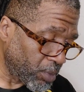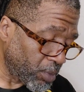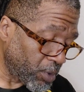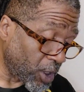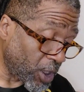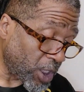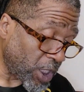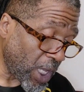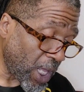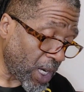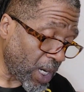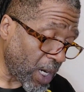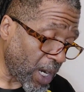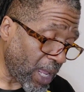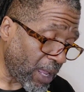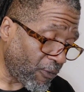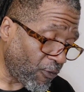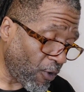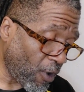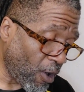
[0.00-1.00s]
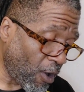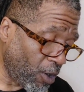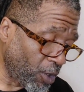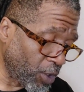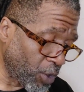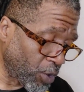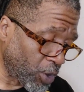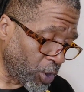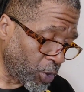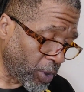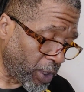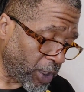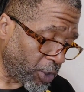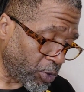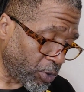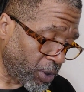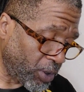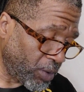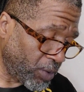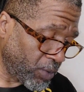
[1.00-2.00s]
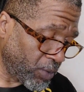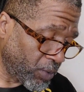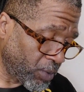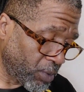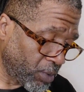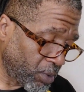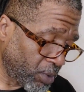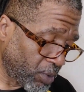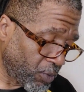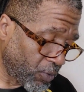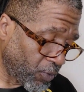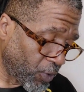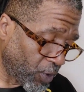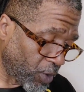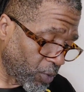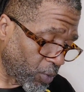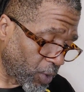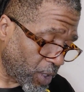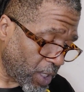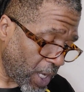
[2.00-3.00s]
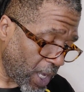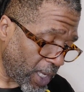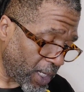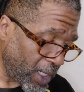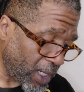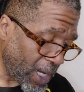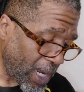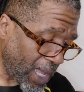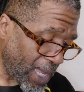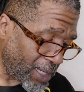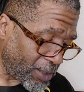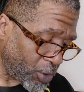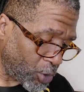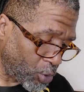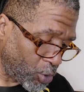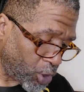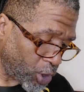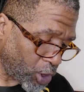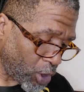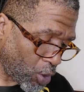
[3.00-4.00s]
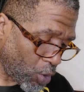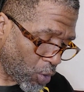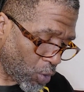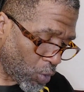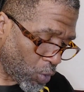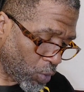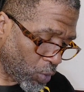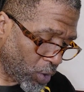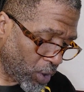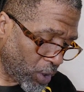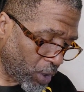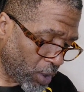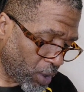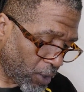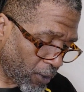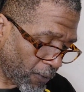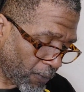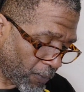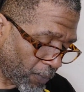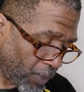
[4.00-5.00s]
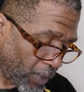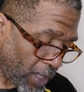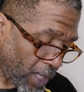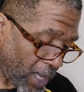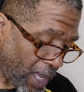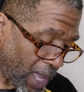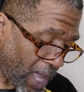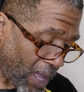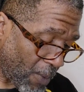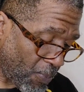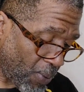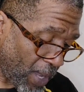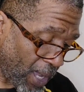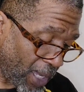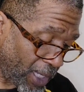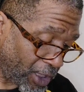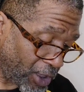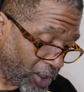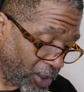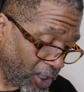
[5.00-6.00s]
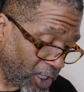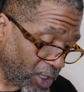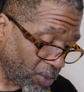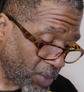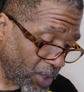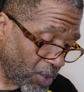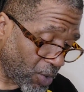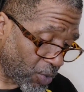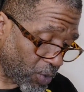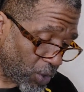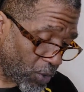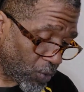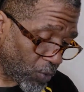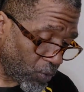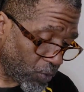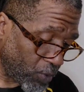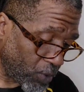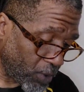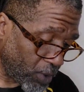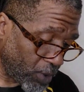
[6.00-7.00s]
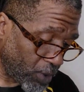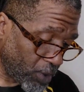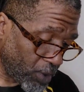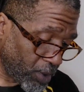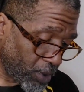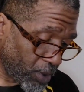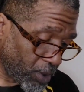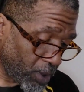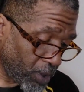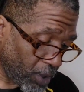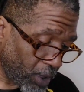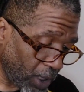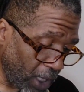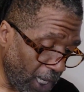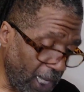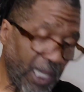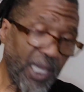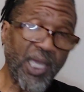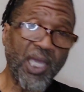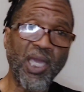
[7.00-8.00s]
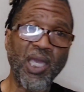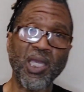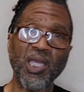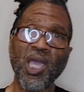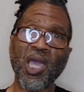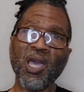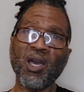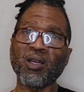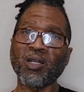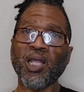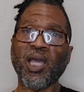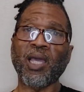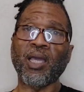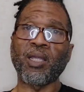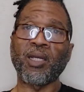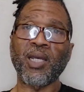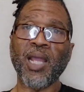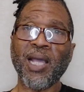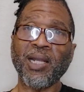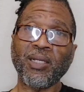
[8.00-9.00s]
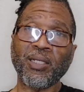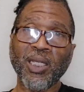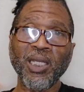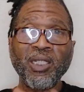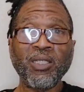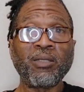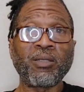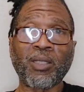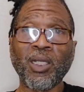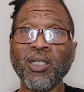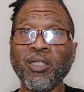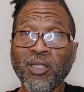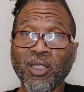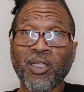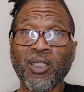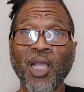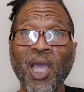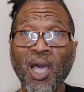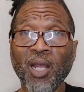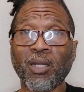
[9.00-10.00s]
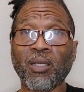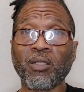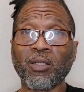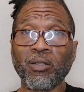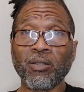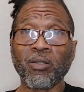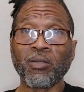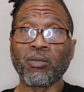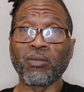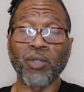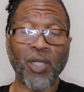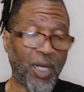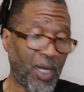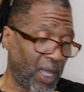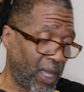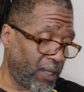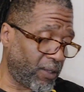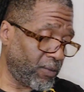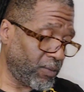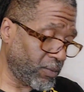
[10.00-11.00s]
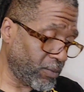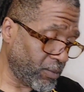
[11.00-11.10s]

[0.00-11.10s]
T'Challa like, for all your treachery, for the Wakandan lies you stole, I pass judgment on you. And he get yelled at. Now, this T'Challa. Now,